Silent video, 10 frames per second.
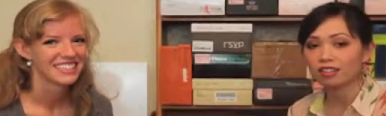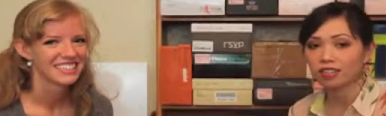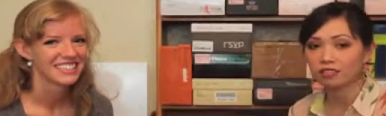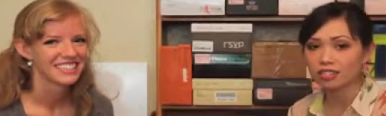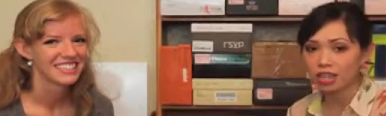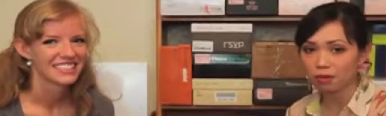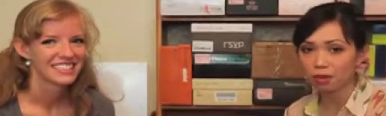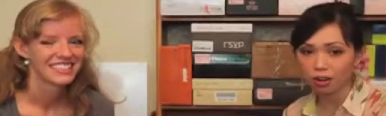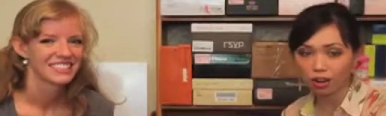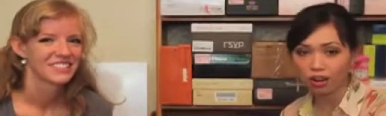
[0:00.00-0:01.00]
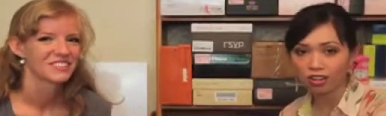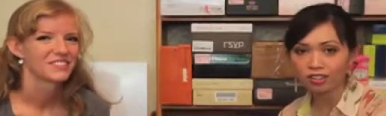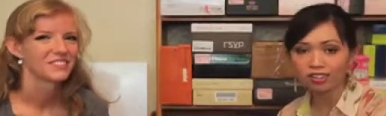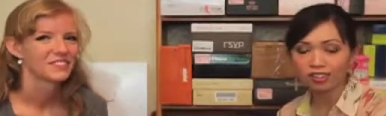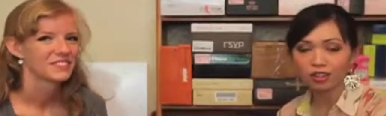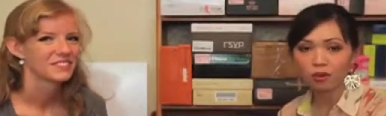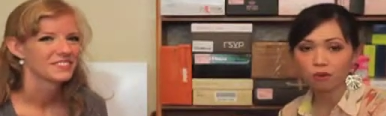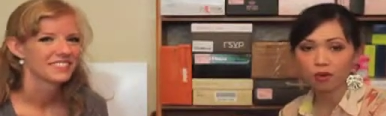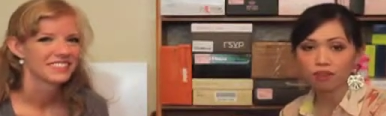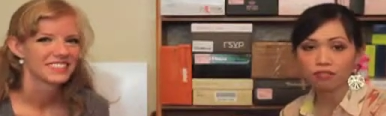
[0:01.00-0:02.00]
Speaker 1: give Deb a call,
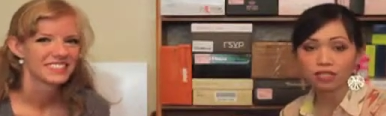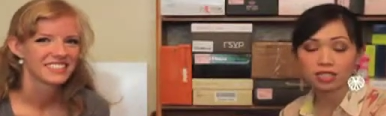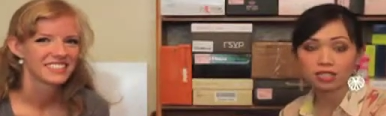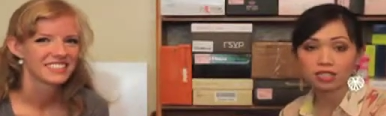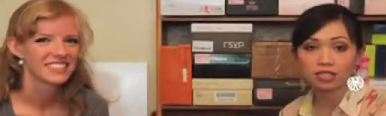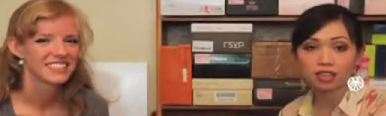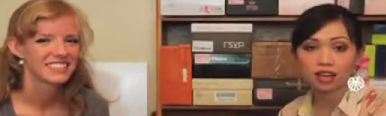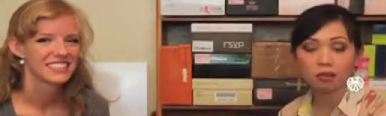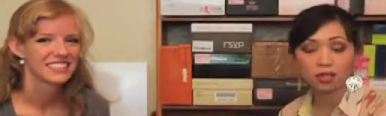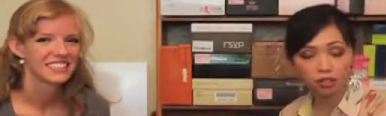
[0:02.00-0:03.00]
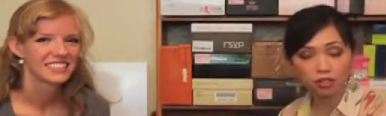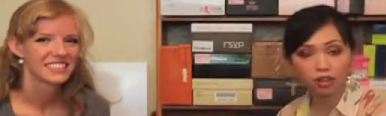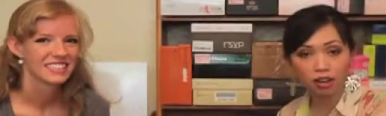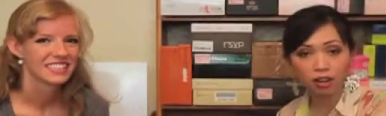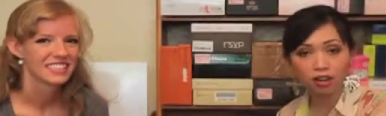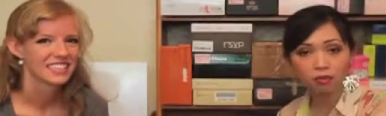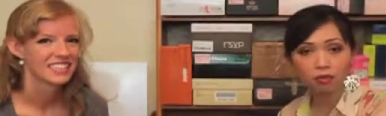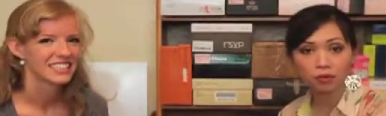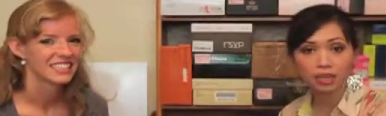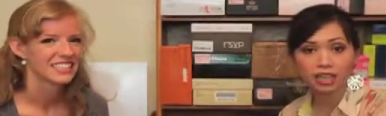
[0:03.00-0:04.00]
or visit uh,
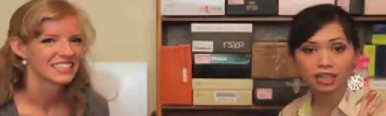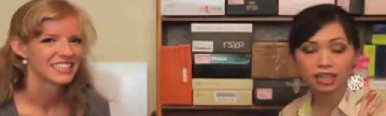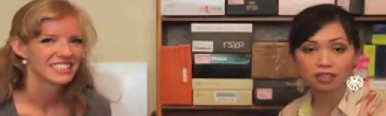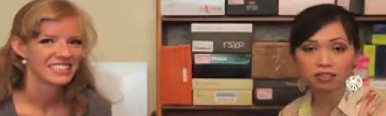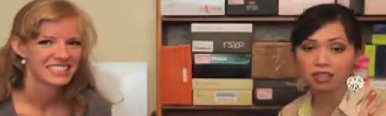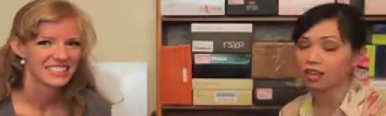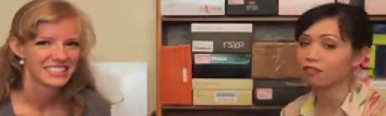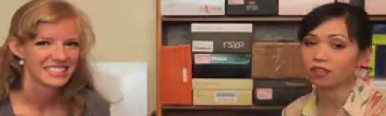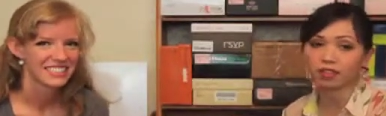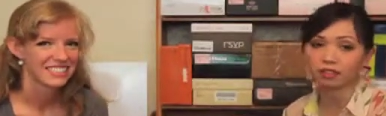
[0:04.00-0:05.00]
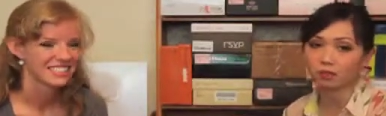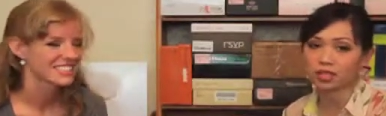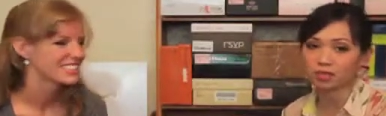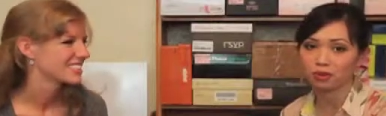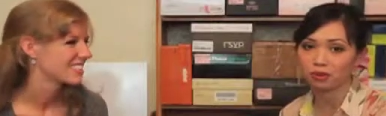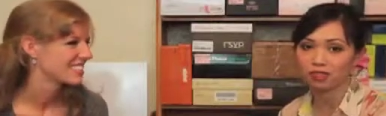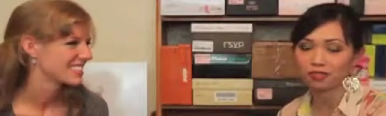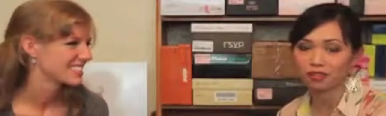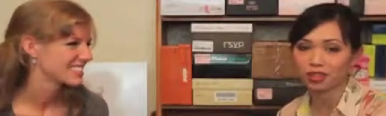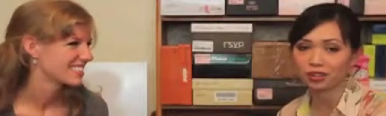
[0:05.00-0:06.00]
running in heels, and I'll have all the information posted
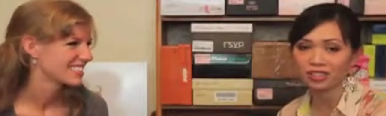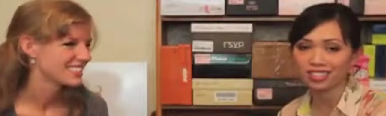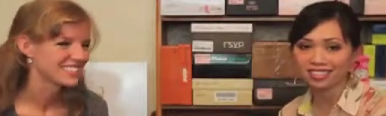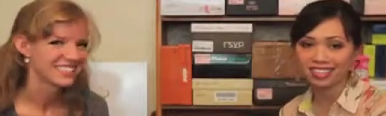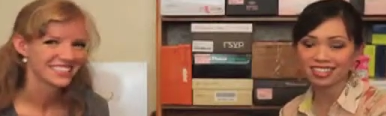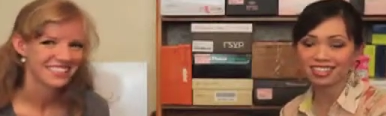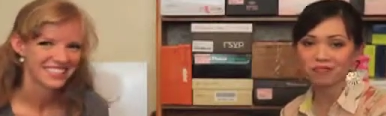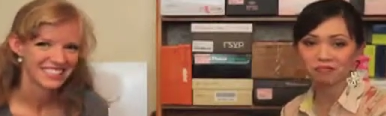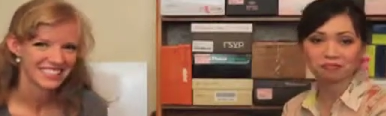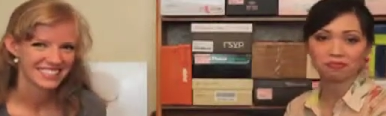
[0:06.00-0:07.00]
for you. Till next time.